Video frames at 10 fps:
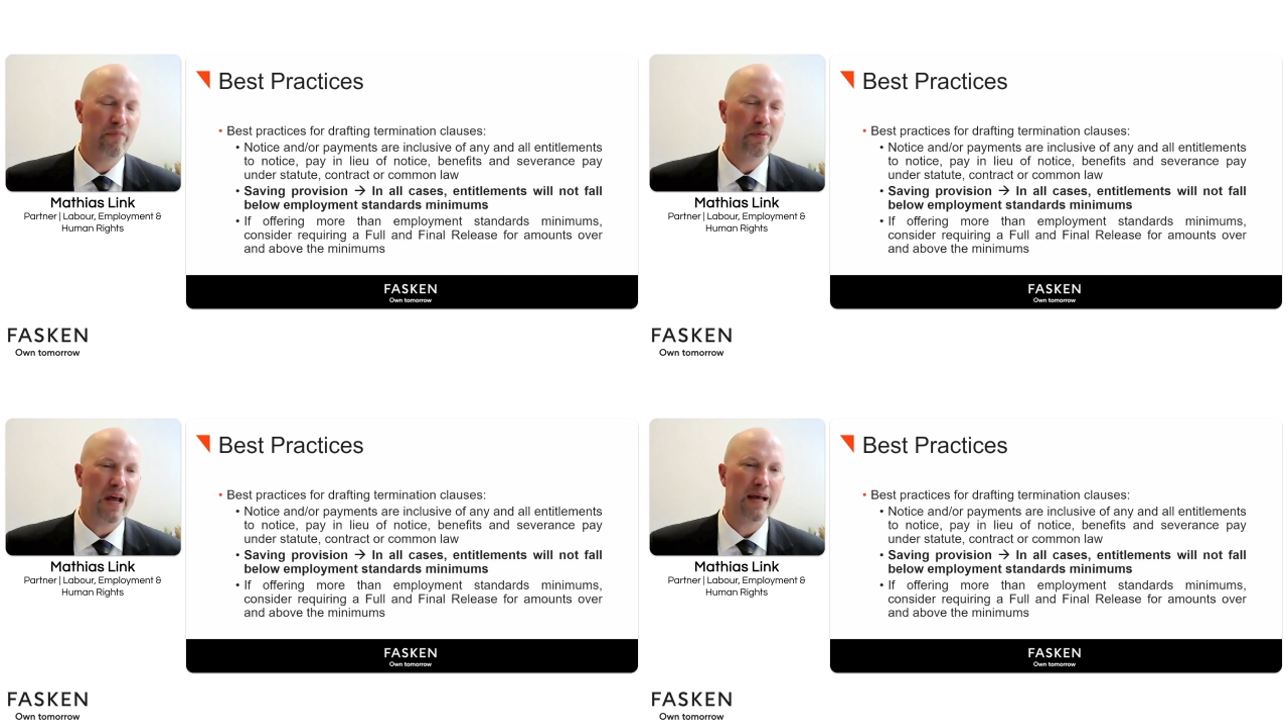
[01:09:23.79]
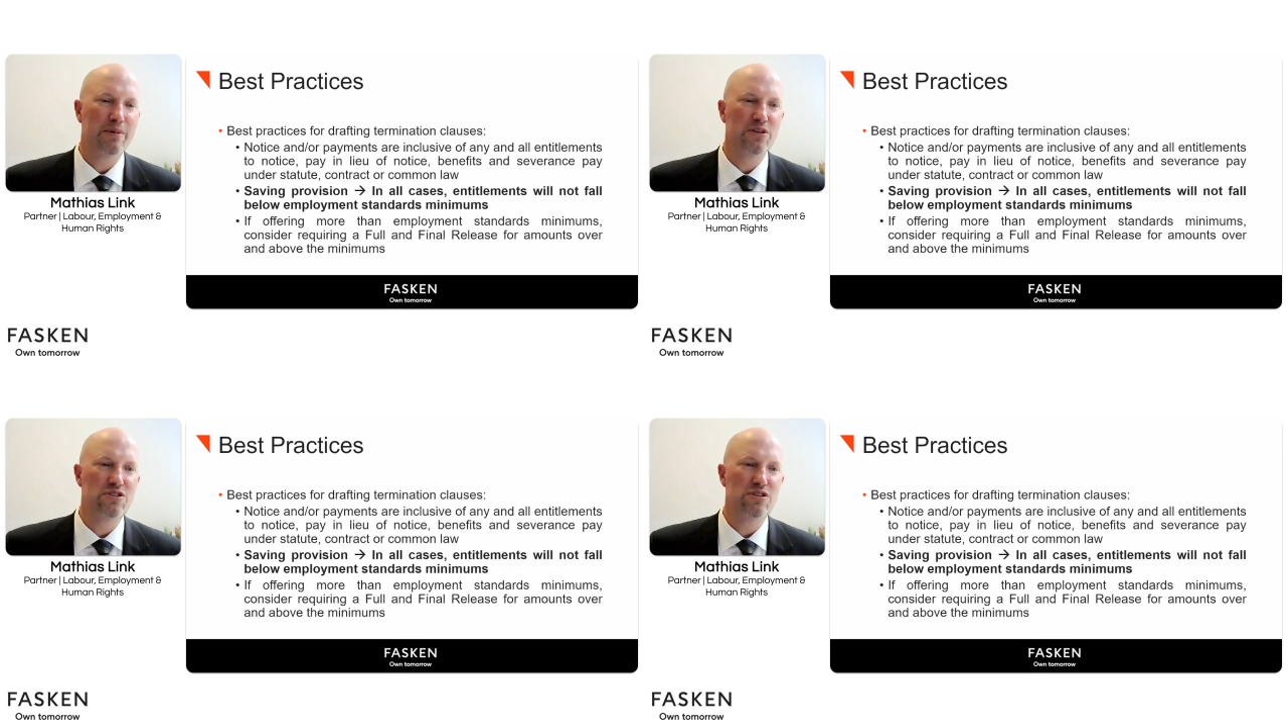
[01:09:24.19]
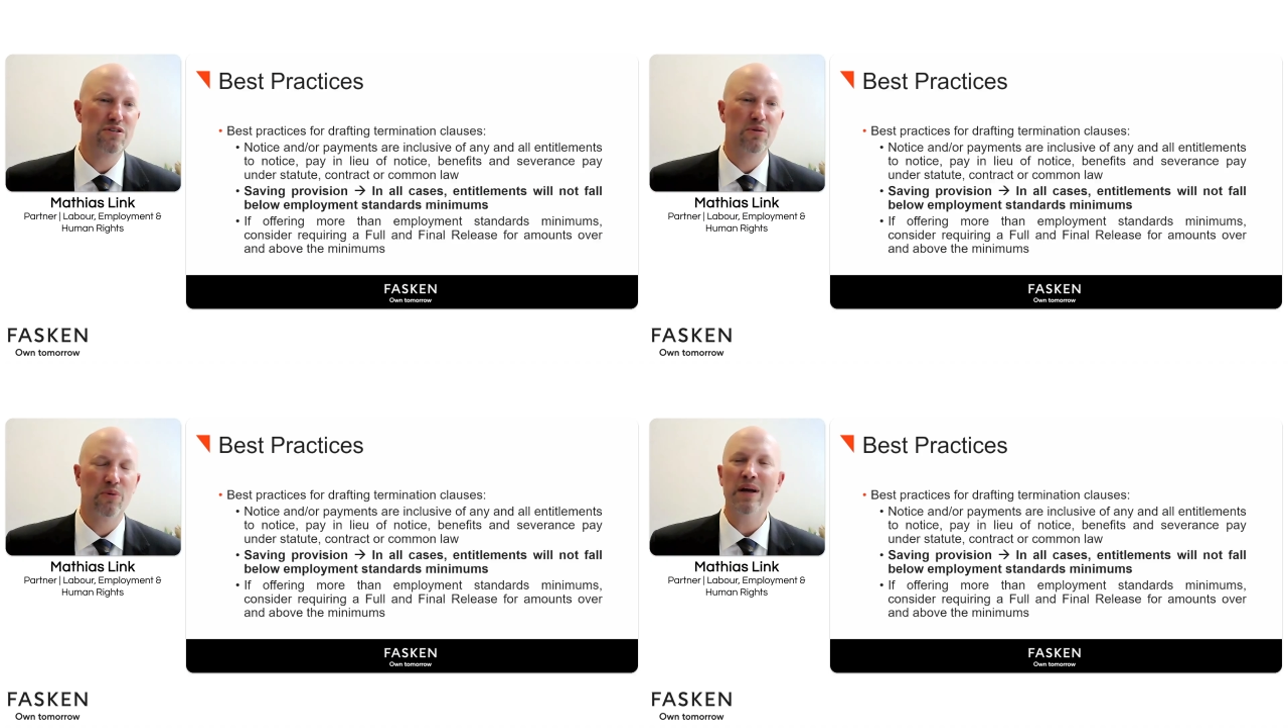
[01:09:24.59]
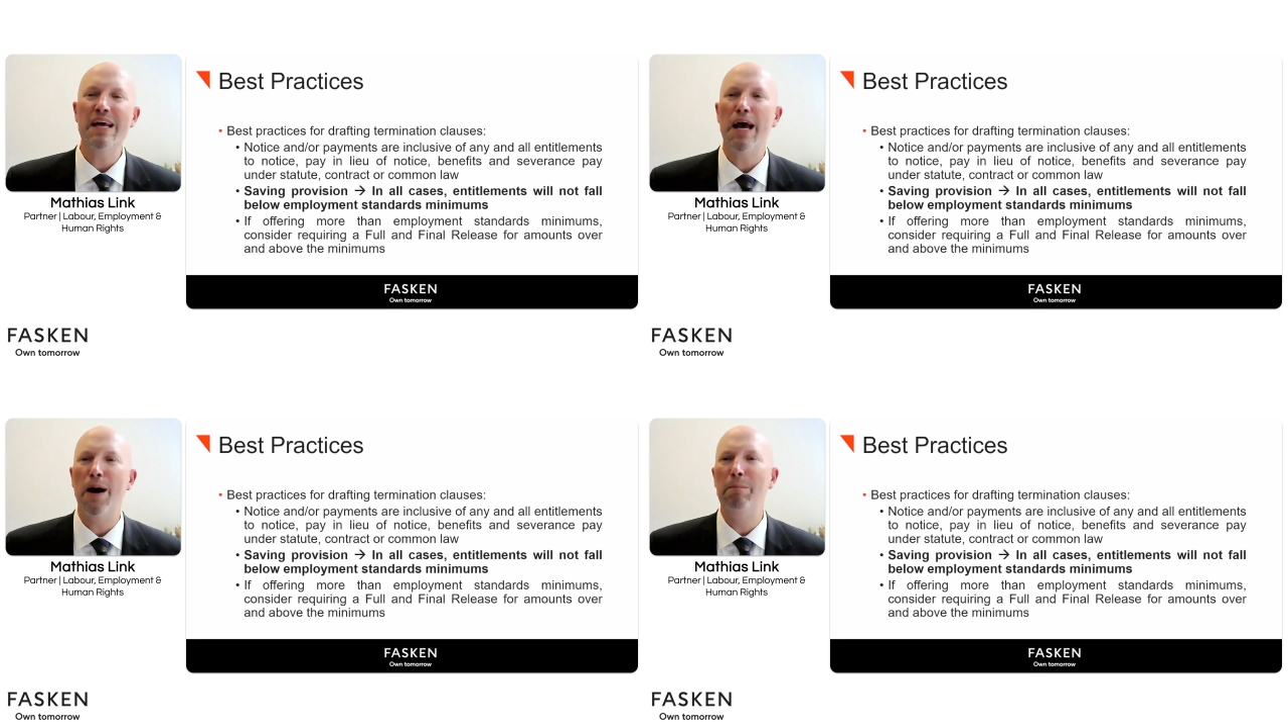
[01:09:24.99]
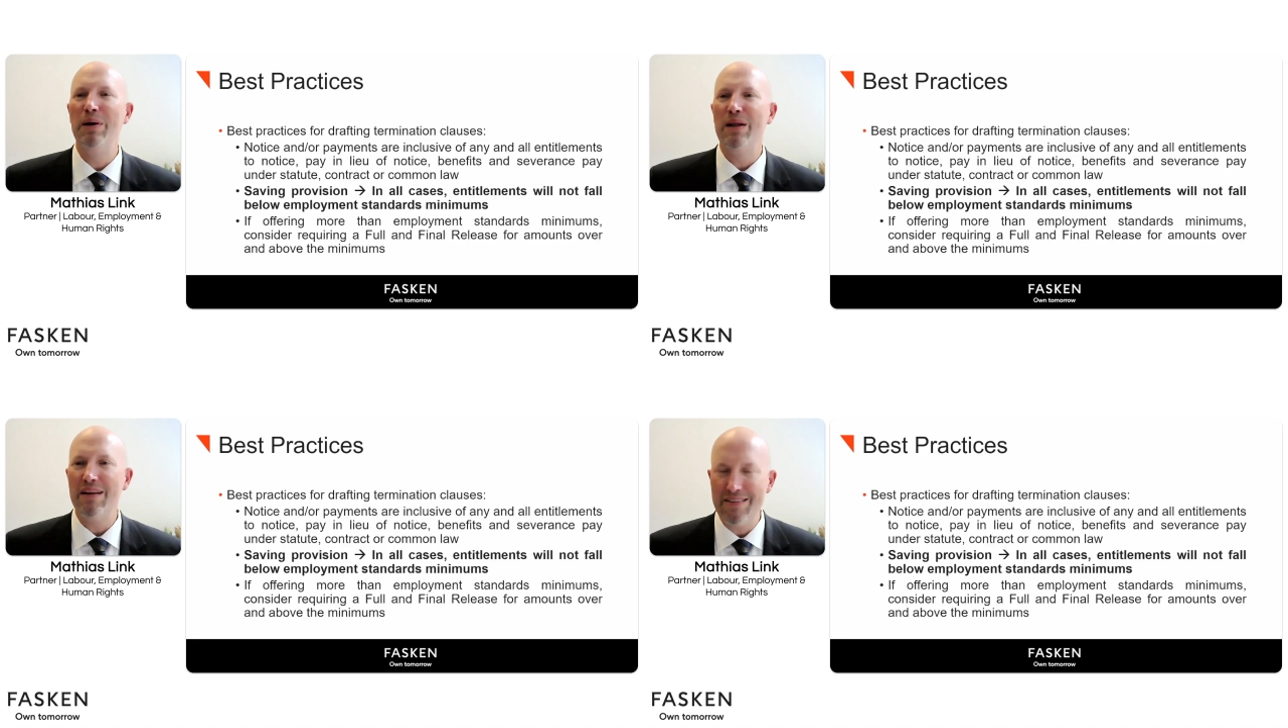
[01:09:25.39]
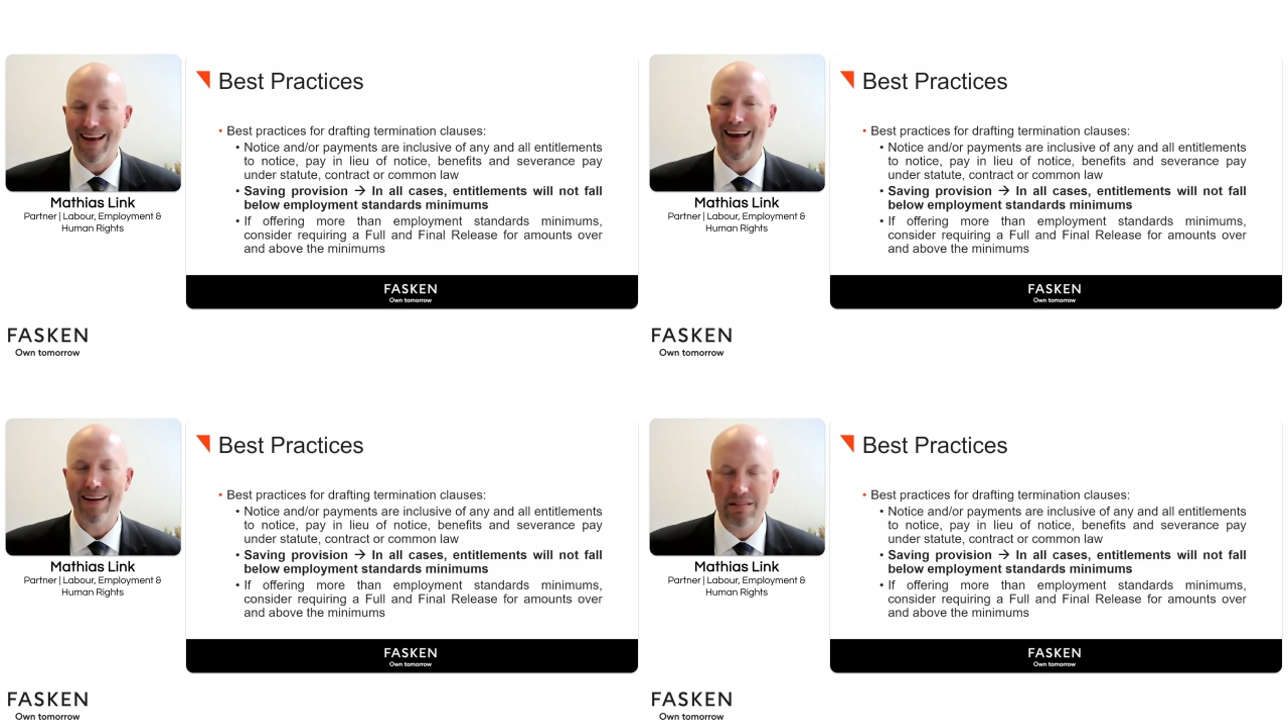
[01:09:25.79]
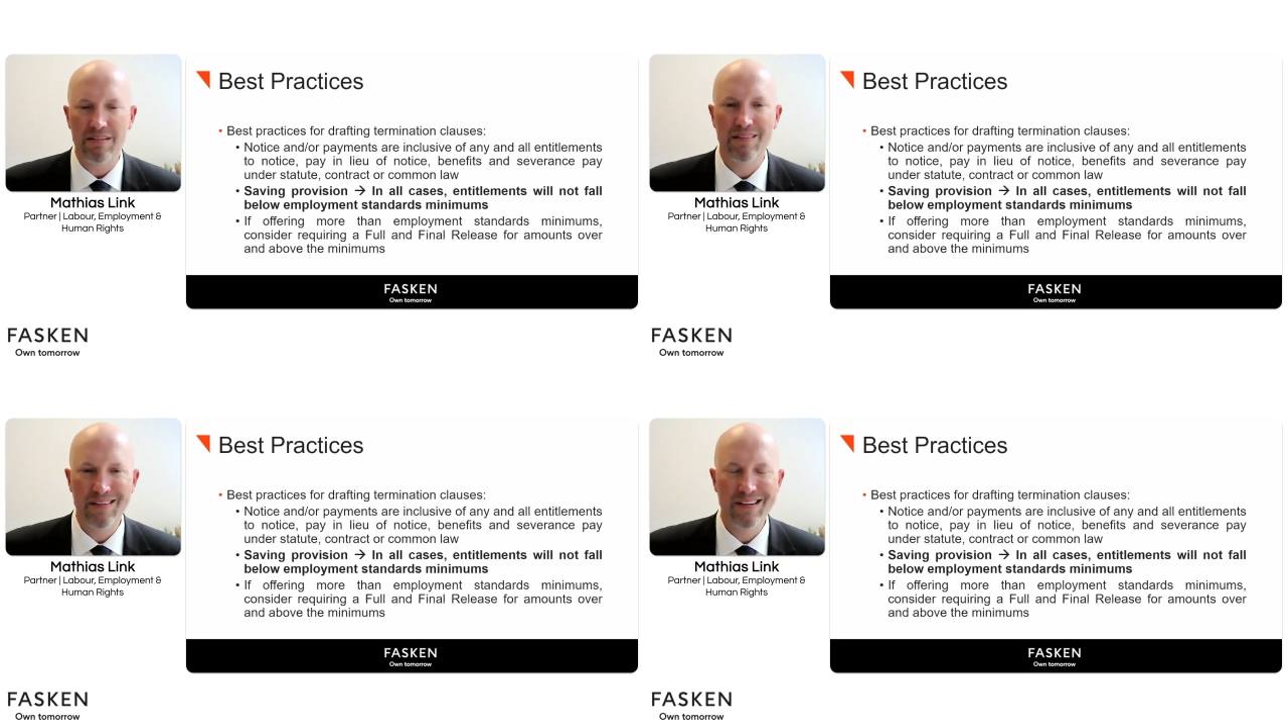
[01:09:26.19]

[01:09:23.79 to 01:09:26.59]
be able to rehabilitate